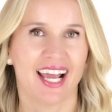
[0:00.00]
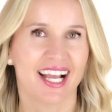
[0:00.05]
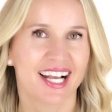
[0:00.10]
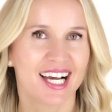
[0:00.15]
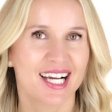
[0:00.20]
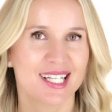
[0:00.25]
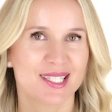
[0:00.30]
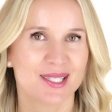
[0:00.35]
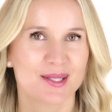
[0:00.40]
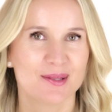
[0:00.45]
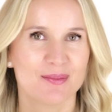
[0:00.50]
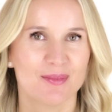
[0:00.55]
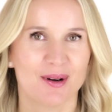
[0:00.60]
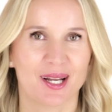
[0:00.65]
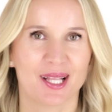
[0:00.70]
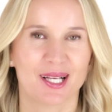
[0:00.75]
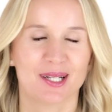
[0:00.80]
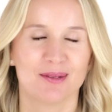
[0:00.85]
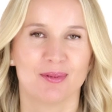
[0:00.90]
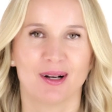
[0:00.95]
Hi guys, it's
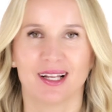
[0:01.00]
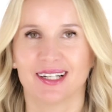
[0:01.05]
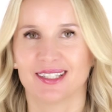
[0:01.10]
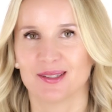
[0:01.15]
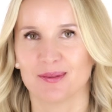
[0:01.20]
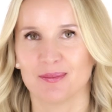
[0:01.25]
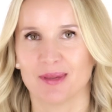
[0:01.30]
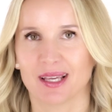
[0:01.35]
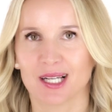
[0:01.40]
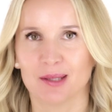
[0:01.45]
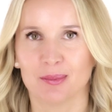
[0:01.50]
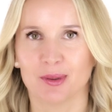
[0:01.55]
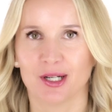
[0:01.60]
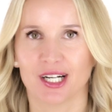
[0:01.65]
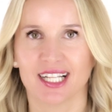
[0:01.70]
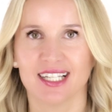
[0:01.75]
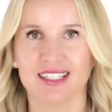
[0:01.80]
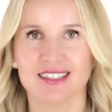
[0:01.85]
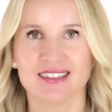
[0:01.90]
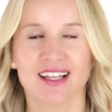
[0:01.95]
Monika Blunder, makeup
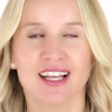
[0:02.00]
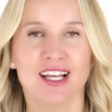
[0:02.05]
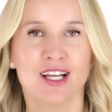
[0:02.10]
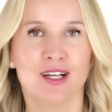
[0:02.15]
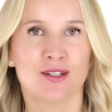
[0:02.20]
artist.